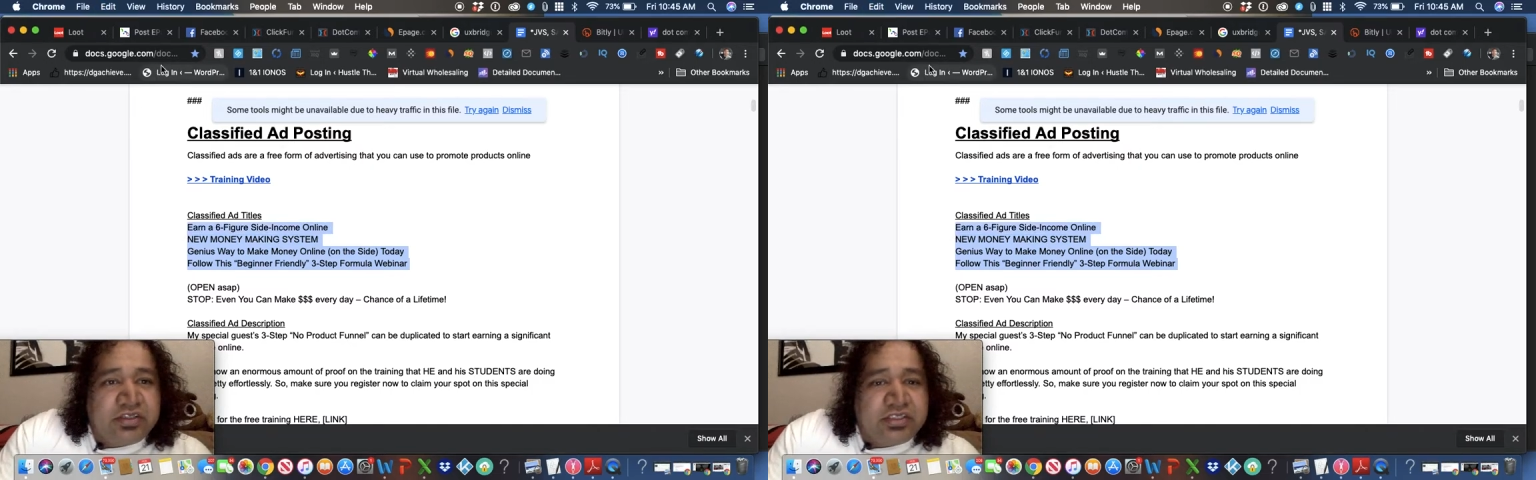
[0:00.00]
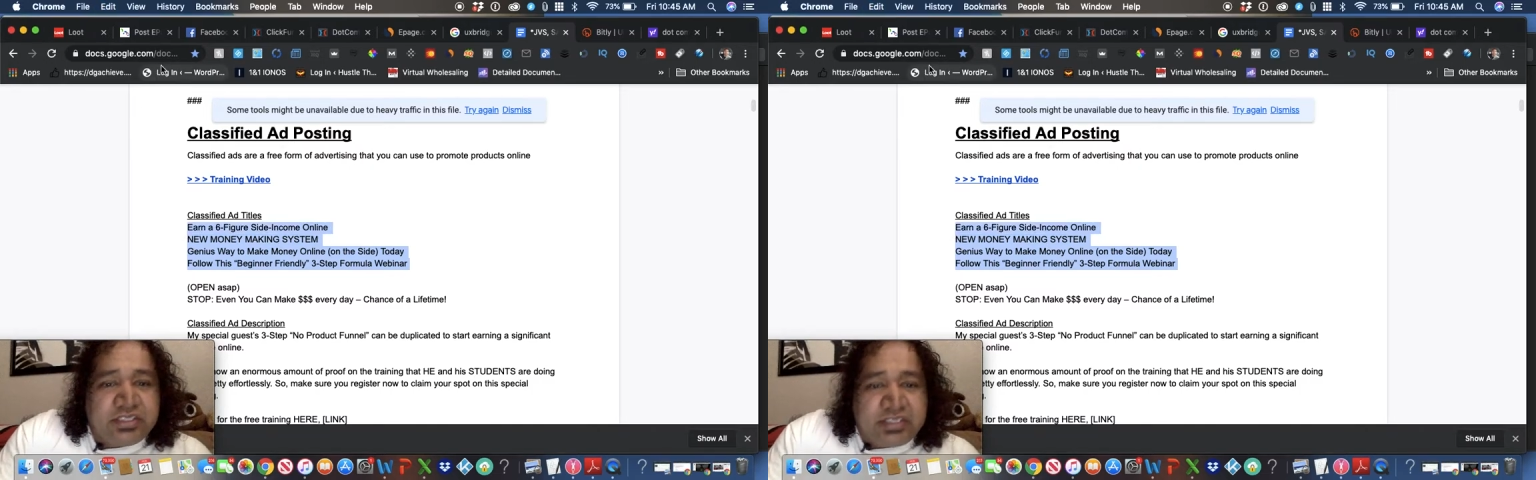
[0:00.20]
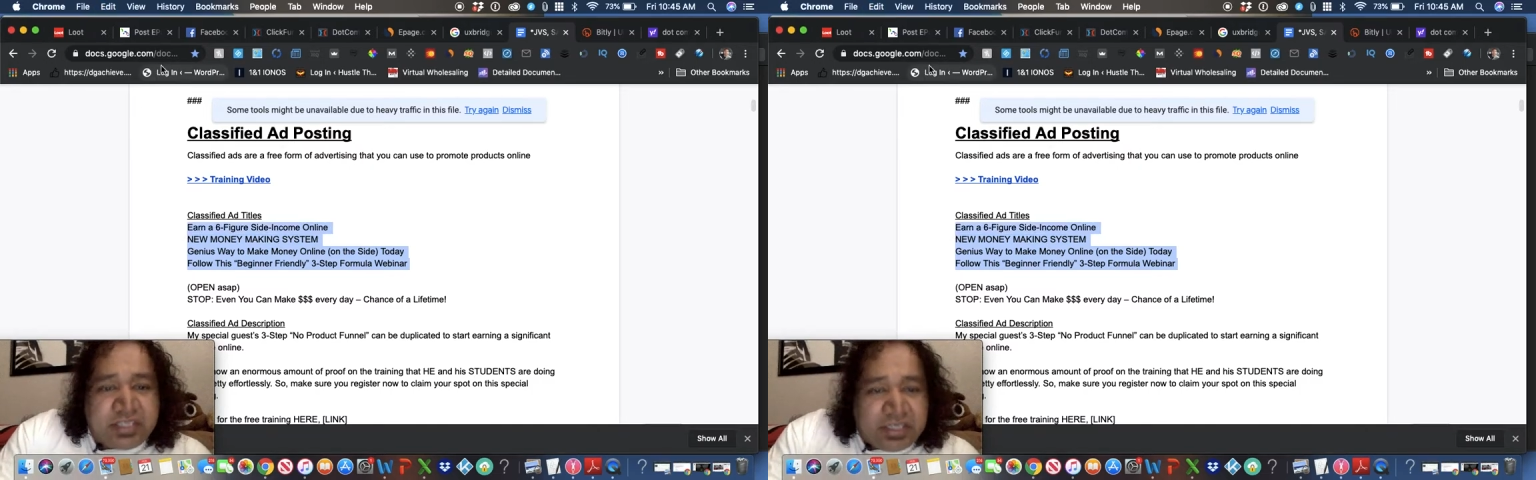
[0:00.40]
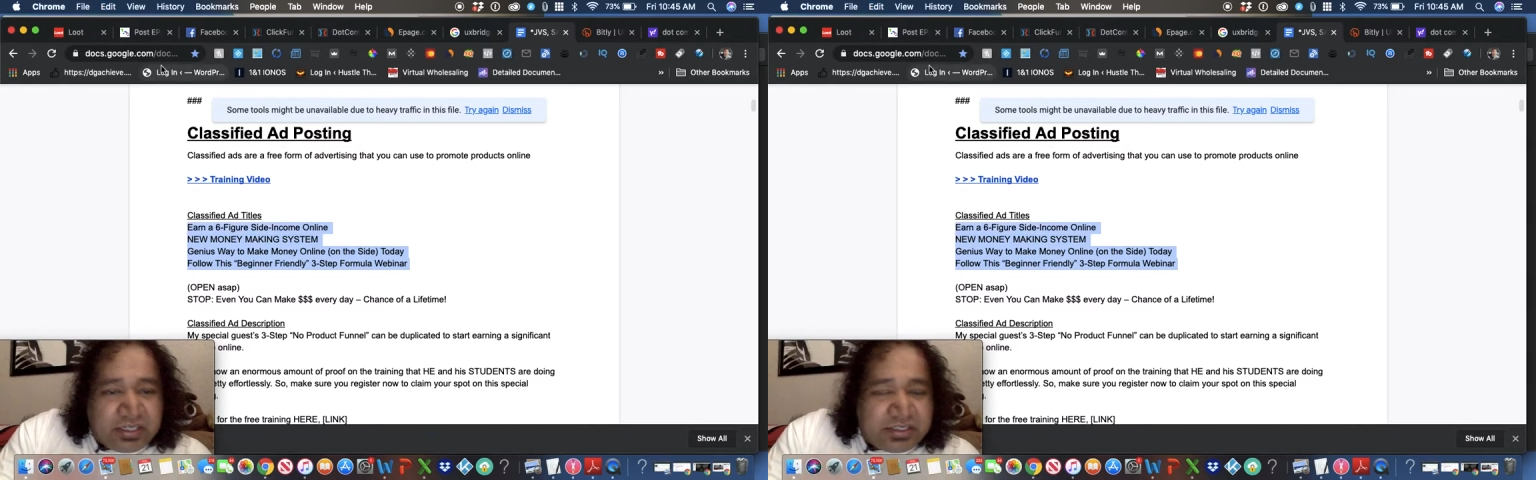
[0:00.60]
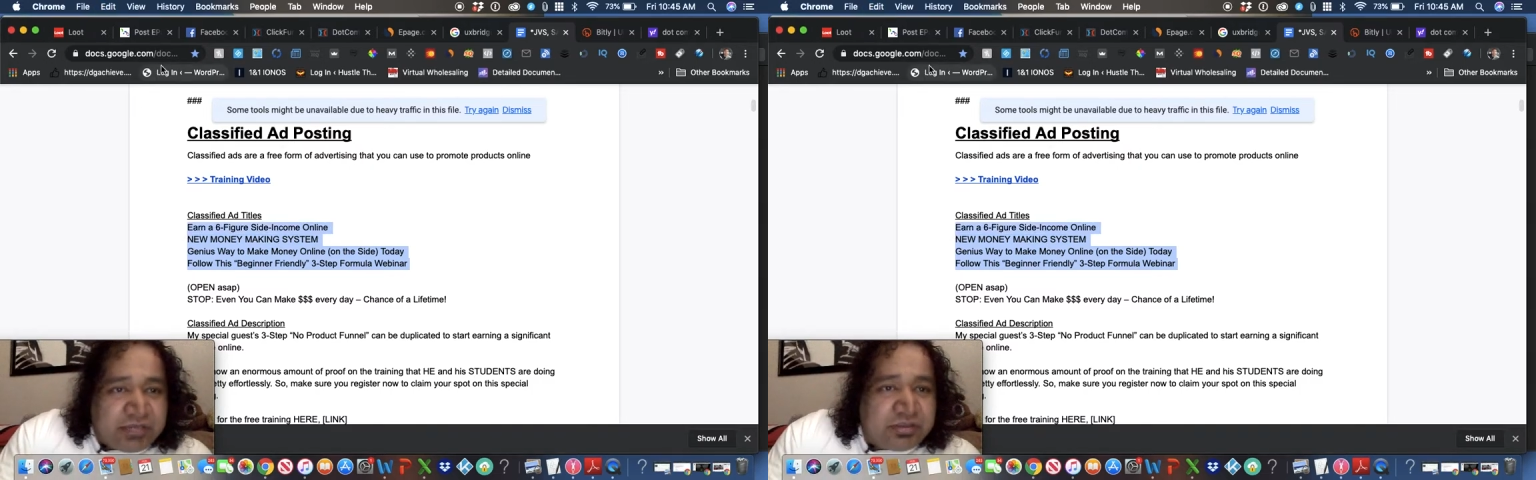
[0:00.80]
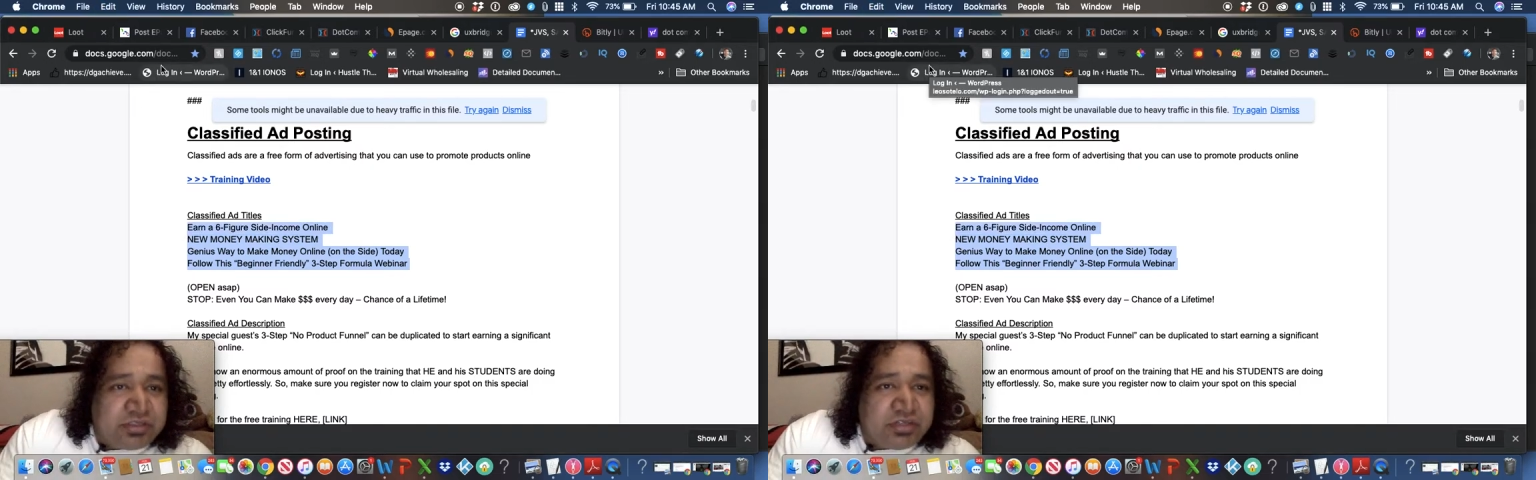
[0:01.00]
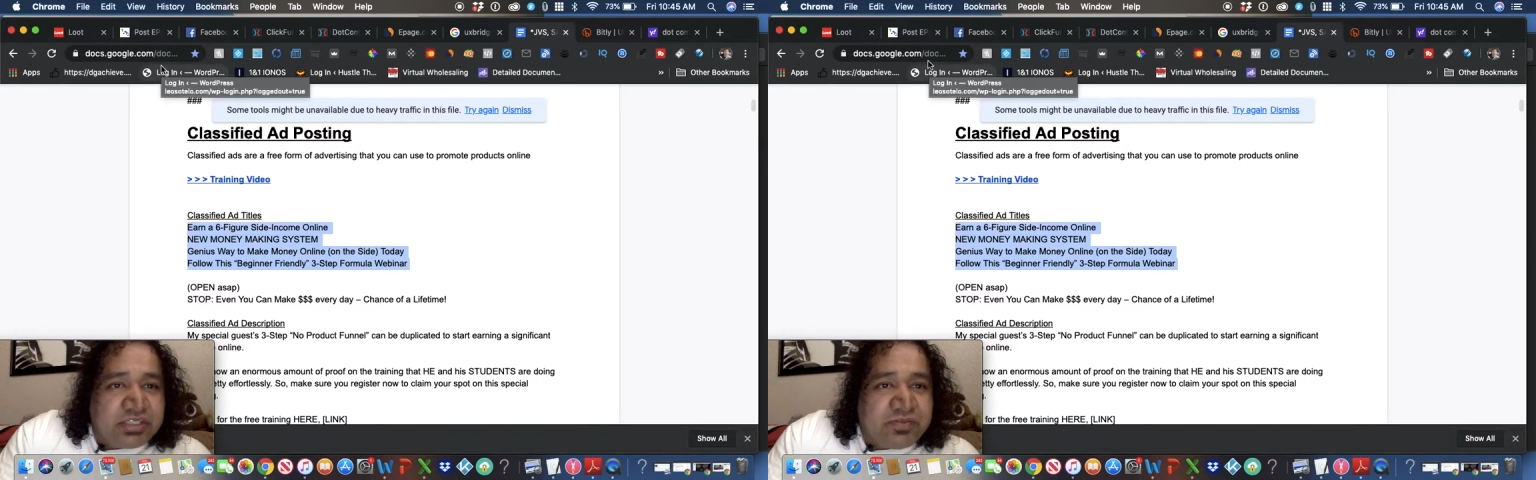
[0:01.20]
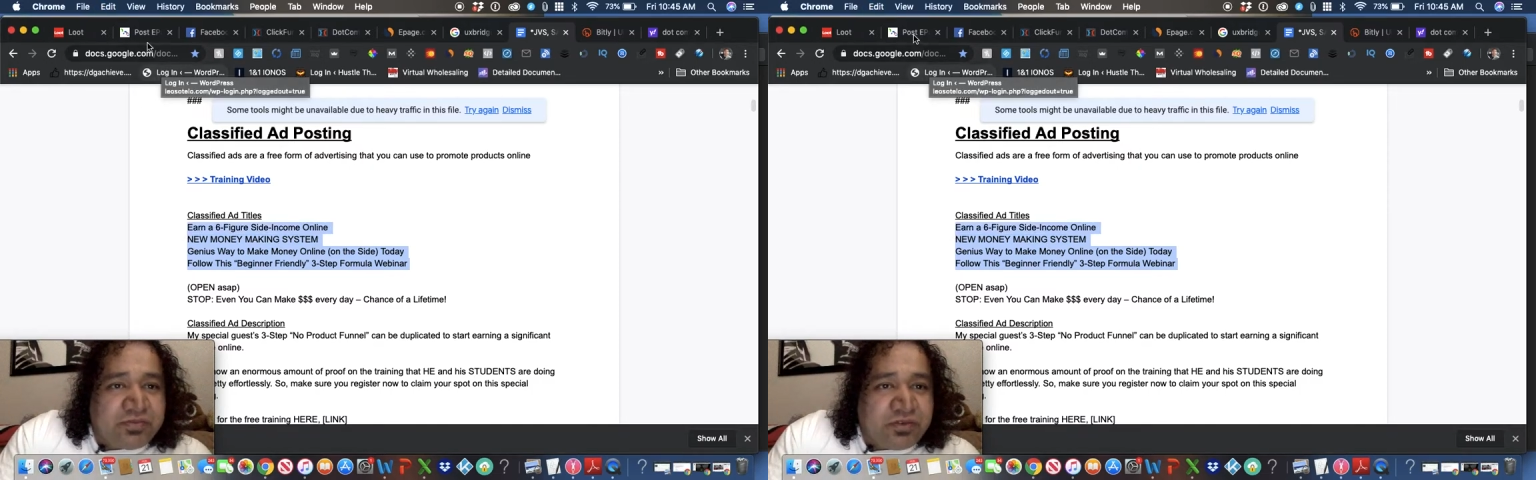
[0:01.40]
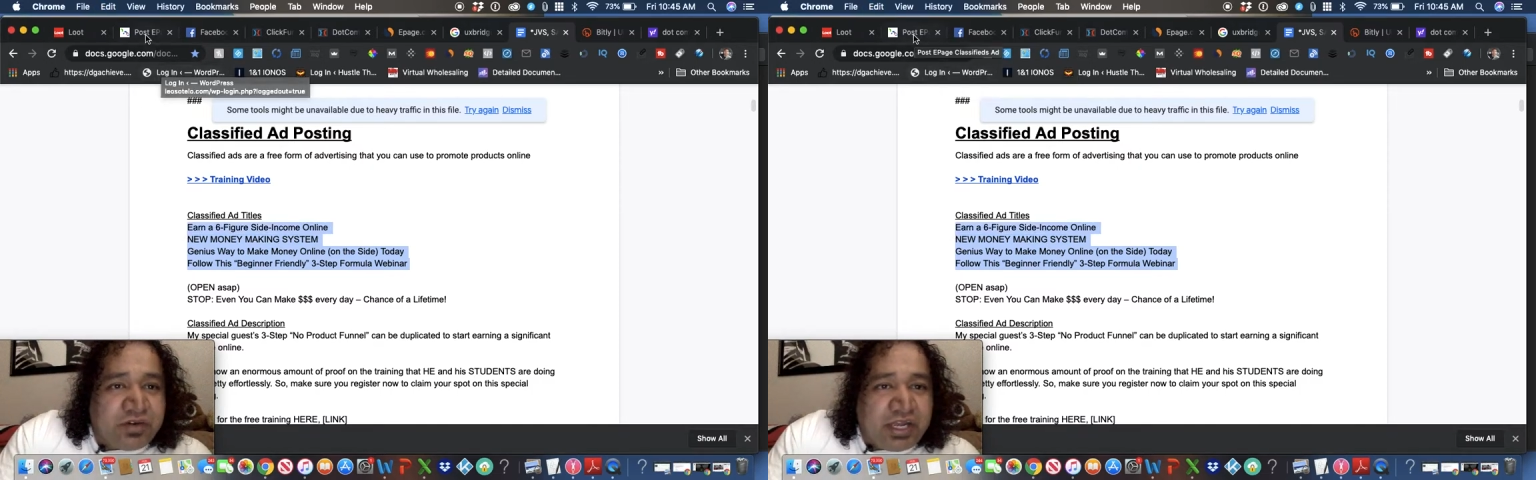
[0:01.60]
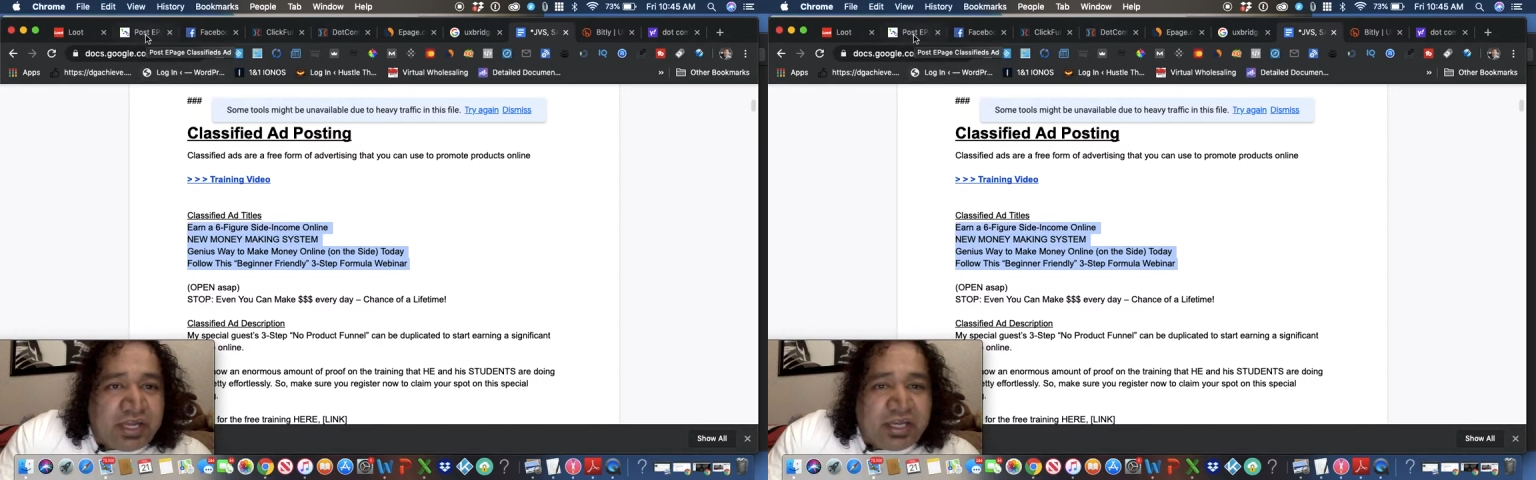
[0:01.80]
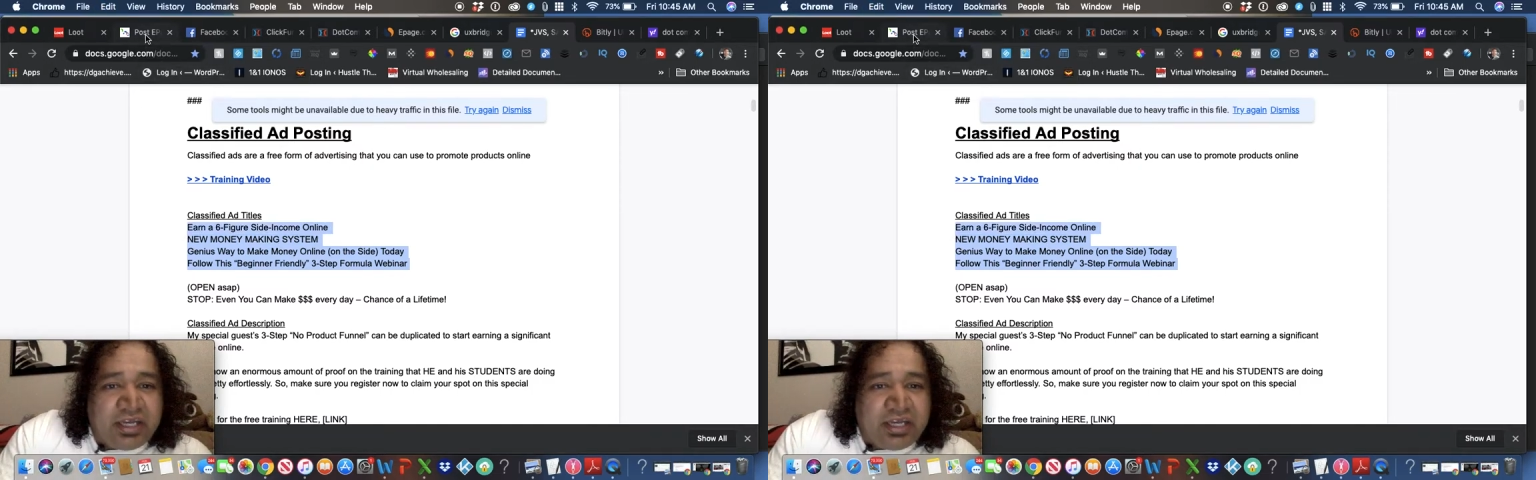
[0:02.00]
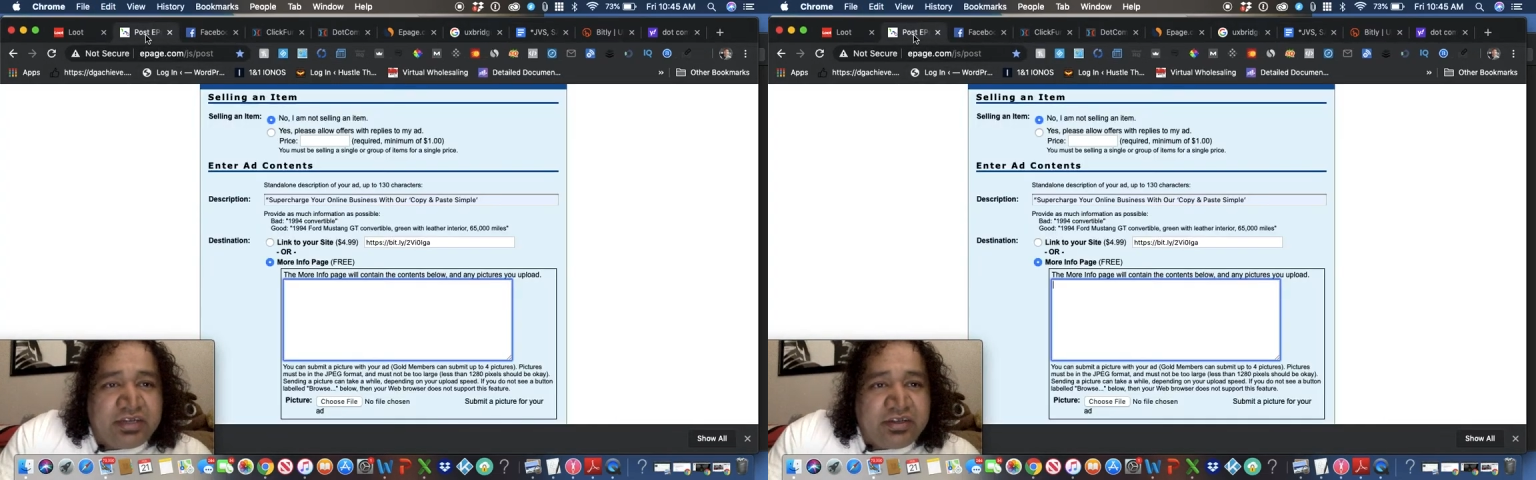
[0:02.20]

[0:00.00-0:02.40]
It's just a demonstration for an ad.